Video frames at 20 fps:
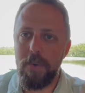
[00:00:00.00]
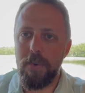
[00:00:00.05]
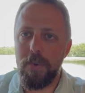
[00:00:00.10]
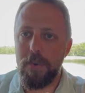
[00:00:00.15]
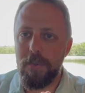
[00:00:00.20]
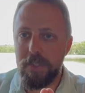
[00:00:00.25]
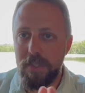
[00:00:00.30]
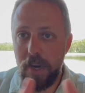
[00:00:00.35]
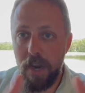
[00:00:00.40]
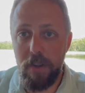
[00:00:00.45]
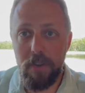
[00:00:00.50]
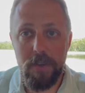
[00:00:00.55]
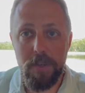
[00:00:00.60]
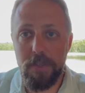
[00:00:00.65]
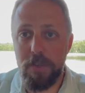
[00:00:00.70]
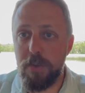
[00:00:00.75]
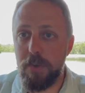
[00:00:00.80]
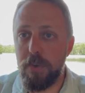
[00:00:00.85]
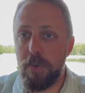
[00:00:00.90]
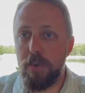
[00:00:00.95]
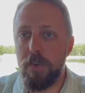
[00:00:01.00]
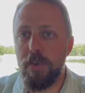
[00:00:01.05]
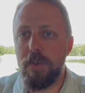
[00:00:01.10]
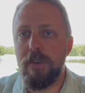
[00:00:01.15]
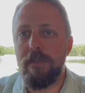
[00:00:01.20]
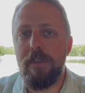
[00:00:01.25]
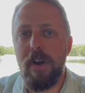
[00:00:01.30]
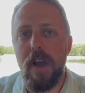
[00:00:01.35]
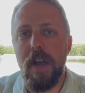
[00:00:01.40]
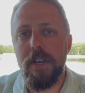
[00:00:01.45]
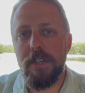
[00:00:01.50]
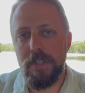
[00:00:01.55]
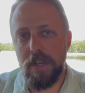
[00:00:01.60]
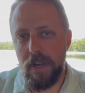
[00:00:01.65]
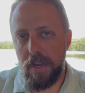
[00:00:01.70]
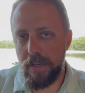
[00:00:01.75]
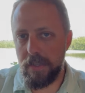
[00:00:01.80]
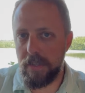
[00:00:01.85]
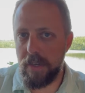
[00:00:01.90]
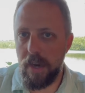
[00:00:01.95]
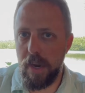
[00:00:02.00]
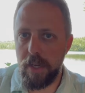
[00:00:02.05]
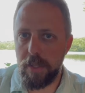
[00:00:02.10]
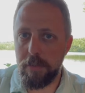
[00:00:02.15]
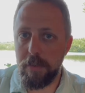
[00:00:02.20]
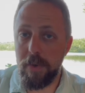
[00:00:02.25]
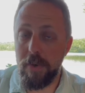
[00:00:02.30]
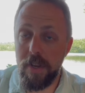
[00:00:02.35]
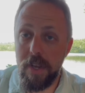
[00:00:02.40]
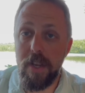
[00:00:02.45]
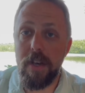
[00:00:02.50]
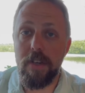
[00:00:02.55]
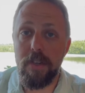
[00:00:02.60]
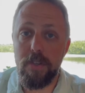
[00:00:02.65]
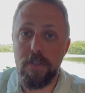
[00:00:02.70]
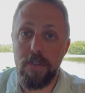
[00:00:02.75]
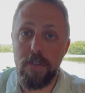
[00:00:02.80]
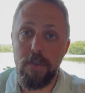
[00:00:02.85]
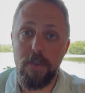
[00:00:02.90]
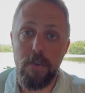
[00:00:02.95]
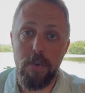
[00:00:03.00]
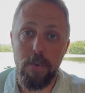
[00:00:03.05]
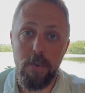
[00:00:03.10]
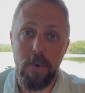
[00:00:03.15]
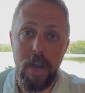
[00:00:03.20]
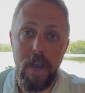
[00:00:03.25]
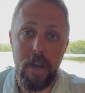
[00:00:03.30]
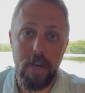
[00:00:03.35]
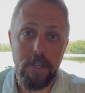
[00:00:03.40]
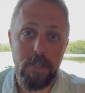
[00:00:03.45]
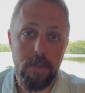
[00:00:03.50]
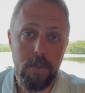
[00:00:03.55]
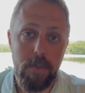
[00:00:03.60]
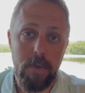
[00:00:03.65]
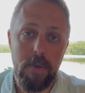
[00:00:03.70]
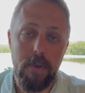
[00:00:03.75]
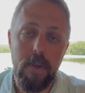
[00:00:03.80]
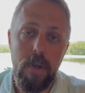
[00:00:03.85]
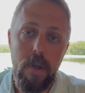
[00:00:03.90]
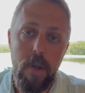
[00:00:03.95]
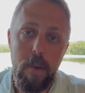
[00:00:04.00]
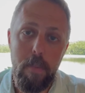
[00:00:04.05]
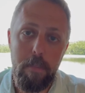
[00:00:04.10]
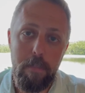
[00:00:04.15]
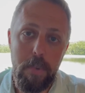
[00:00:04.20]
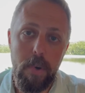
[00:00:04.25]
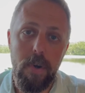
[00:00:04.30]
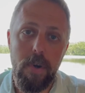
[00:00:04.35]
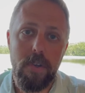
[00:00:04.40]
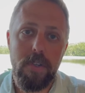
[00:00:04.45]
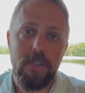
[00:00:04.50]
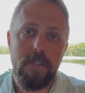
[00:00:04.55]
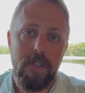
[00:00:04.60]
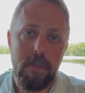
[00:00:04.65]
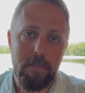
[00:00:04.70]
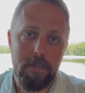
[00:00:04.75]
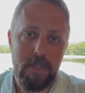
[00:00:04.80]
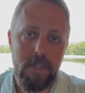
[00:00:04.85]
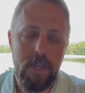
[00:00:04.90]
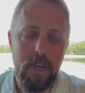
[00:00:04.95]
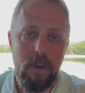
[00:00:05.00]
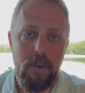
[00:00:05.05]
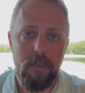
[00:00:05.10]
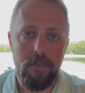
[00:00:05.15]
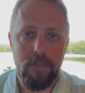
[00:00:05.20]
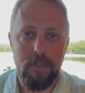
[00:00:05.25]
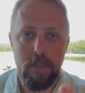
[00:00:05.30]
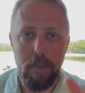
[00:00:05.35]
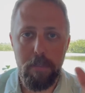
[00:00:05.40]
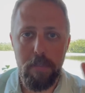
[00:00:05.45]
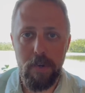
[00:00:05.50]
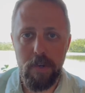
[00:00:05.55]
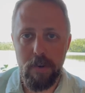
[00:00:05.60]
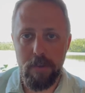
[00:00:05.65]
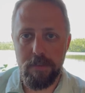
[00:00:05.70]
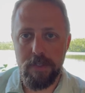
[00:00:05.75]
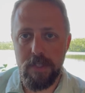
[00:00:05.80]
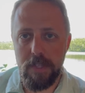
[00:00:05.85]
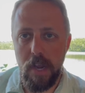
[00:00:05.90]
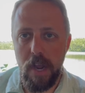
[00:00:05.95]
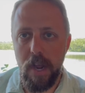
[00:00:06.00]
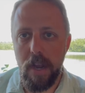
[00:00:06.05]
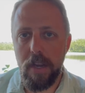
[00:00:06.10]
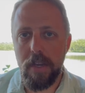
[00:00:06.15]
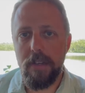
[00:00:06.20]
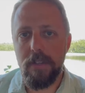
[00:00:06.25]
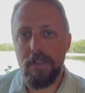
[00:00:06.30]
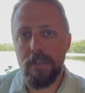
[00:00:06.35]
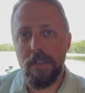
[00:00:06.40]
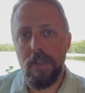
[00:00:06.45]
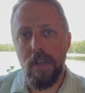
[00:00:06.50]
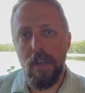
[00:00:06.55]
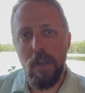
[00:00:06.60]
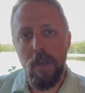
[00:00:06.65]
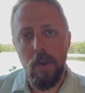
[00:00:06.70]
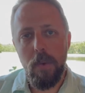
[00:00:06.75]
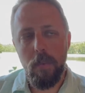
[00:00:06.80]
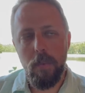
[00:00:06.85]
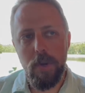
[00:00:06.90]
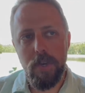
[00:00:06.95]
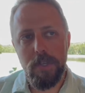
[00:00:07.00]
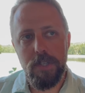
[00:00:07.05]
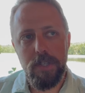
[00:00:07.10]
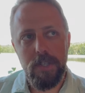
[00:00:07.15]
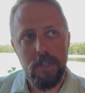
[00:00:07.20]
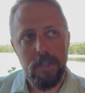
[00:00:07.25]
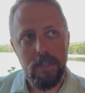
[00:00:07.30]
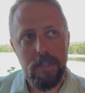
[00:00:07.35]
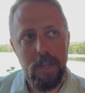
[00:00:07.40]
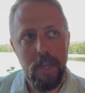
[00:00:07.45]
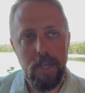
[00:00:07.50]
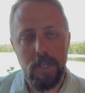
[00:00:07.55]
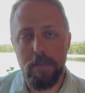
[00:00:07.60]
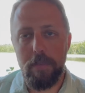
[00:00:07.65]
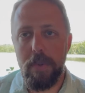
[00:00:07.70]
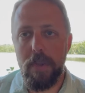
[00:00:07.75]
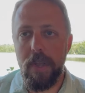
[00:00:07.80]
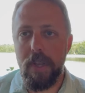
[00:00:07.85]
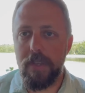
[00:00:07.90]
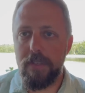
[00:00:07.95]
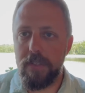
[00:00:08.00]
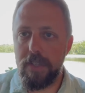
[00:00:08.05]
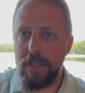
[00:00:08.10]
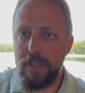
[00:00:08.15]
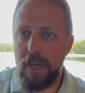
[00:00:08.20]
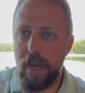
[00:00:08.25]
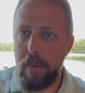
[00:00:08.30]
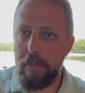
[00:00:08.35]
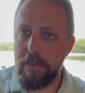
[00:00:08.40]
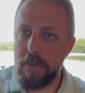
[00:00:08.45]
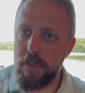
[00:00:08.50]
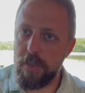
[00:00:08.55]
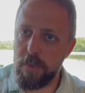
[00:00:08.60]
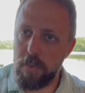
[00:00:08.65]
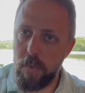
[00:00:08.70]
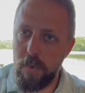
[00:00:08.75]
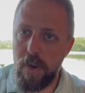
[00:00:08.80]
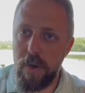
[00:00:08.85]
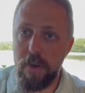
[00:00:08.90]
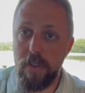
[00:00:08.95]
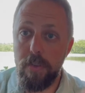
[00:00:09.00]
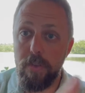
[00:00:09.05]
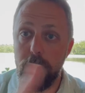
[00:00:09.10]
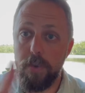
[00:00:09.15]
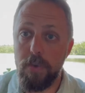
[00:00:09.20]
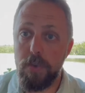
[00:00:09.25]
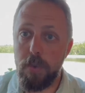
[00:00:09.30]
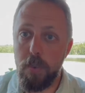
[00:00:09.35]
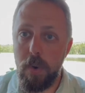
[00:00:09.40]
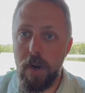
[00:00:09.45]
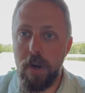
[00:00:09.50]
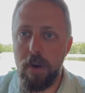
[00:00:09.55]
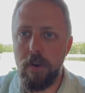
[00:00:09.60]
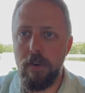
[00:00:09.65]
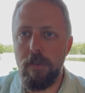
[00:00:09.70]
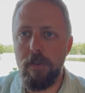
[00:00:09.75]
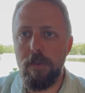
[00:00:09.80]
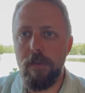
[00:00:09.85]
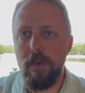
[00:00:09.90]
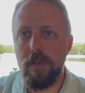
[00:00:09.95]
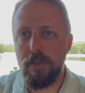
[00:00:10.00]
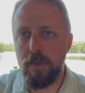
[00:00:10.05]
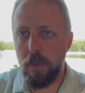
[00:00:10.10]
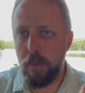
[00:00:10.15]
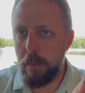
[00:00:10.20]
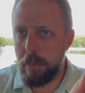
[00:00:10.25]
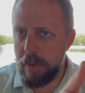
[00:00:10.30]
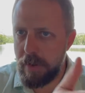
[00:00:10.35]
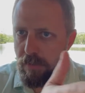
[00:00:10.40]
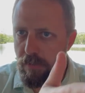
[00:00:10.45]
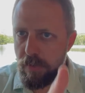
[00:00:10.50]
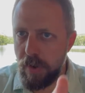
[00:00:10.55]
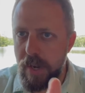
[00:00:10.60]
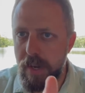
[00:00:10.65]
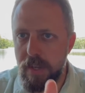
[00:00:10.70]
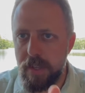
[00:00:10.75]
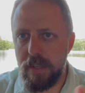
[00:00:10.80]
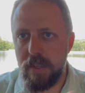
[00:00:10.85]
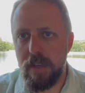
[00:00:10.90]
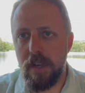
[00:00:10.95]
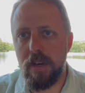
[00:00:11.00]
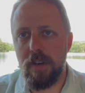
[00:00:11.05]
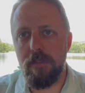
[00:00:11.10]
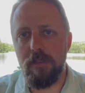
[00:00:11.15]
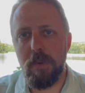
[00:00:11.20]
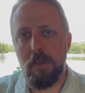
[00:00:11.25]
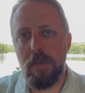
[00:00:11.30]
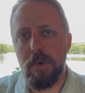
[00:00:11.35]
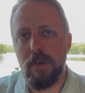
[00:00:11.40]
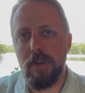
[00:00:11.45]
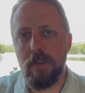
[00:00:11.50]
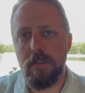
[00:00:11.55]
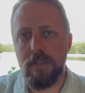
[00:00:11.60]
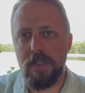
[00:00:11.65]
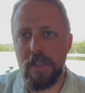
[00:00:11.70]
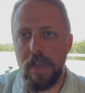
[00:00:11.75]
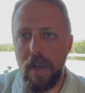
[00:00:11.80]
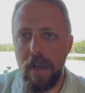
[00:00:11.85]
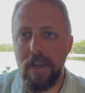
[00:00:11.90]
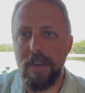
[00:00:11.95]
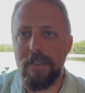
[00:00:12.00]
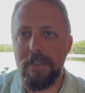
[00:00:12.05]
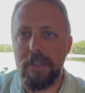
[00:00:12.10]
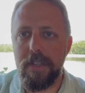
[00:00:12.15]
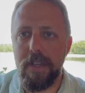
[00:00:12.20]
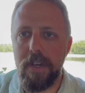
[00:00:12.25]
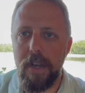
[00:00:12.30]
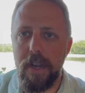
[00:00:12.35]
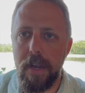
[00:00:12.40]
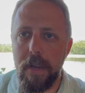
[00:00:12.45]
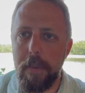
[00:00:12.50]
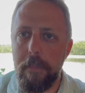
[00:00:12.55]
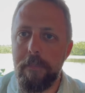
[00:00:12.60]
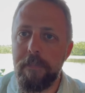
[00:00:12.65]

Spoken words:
scholars who divide John's gospel into 2 actual books themselves. The book of signs, which takes place in chapters 1 through 12. So we'll be right at the end of the book of signs today.